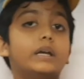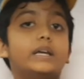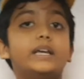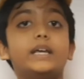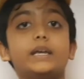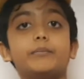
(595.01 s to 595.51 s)

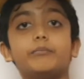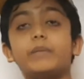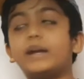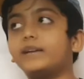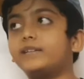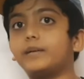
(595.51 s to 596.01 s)
he
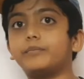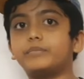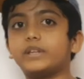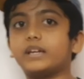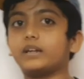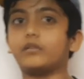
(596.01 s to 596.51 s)
made
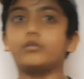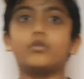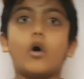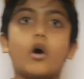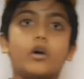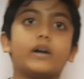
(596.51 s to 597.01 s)
something
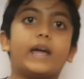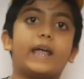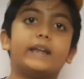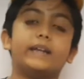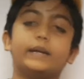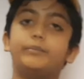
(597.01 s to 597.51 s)
wrong
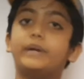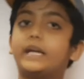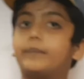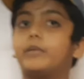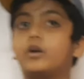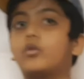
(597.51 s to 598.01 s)
and it
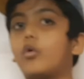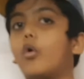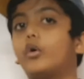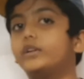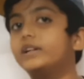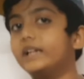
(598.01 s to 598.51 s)
became a
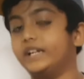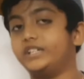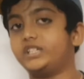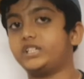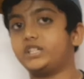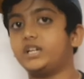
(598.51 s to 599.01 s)
code
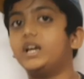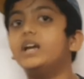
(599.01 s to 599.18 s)
glitch.